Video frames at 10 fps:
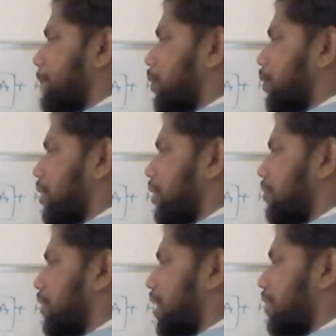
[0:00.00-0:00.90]

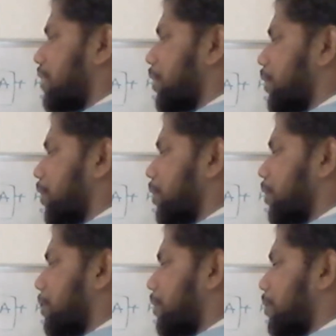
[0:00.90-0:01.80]
25 into 10 to the
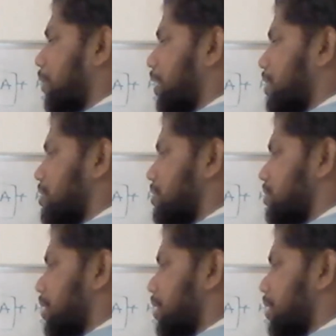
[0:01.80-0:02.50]
power minus